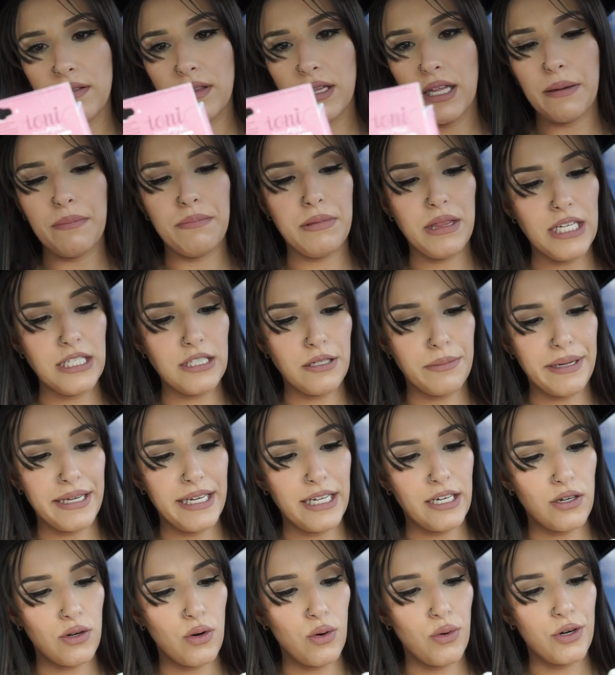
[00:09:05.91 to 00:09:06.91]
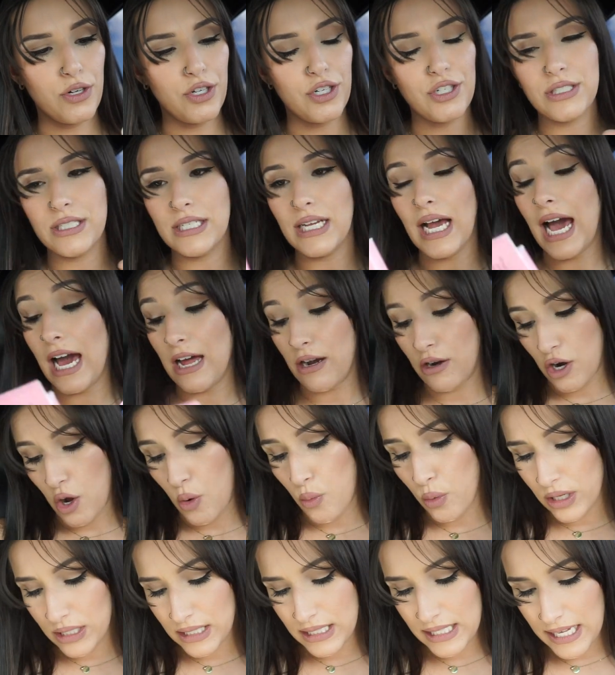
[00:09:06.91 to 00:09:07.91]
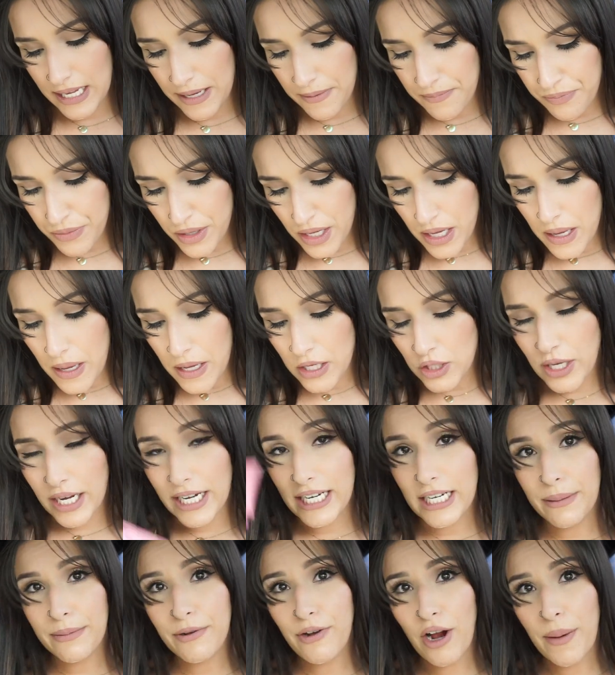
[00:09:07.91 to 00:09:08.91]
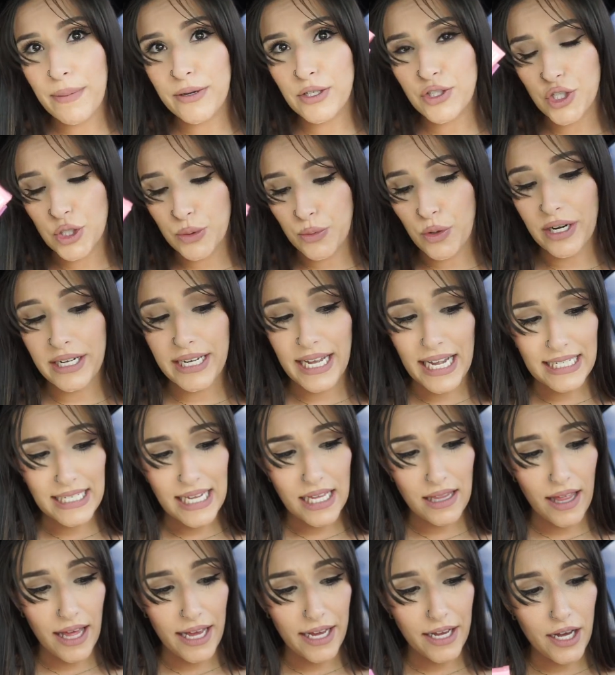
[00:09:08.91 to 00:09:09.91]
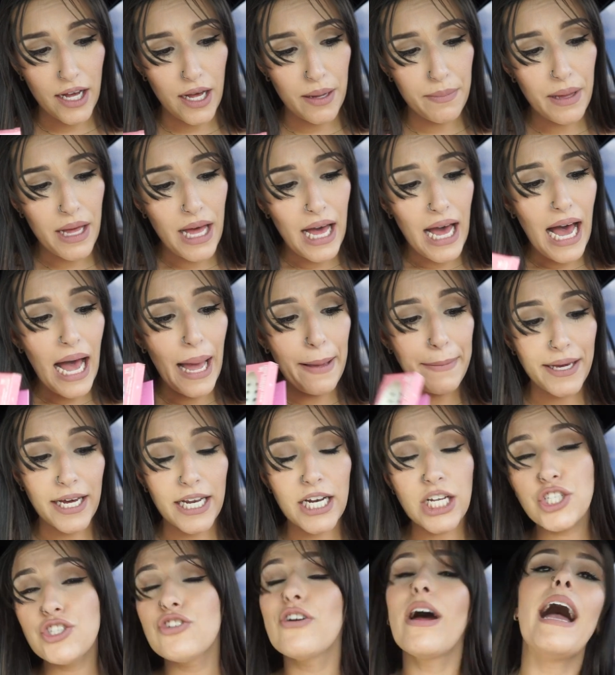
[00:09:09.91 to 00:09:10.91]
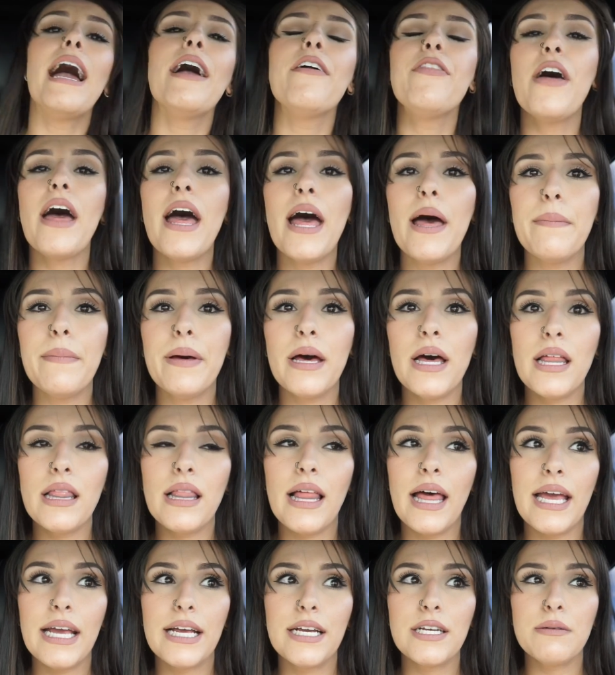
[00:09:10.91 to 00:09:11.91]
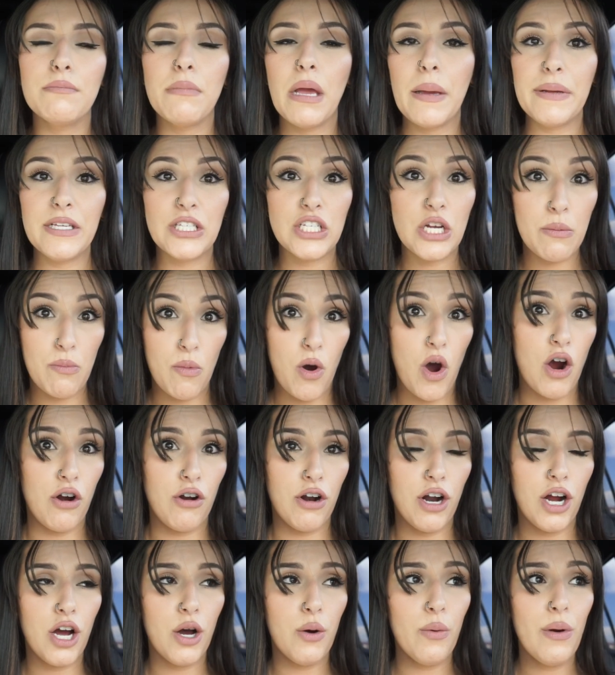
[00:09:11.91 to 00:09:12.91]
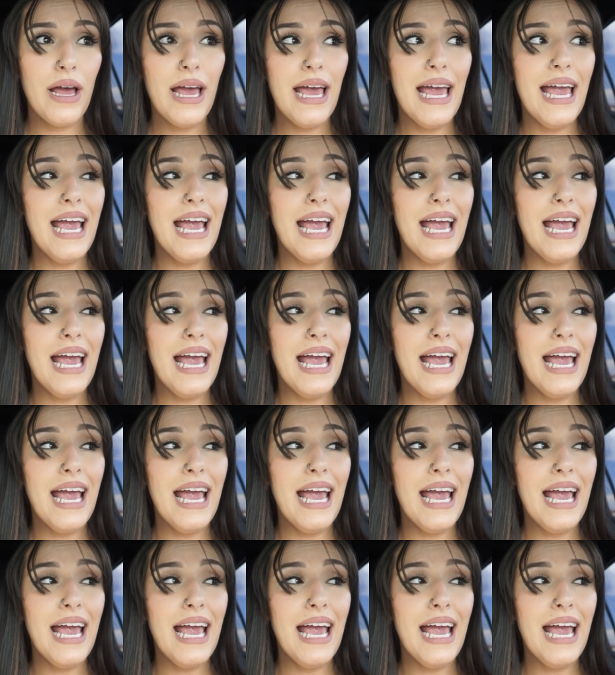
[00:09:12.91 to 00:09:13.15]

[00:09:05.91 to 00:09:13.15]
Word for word: Like, these are my inner corners. I don't know. We'll see. So I ended up grabbing 2 more in case I like them. I'm going to try them like maybe tomorrow.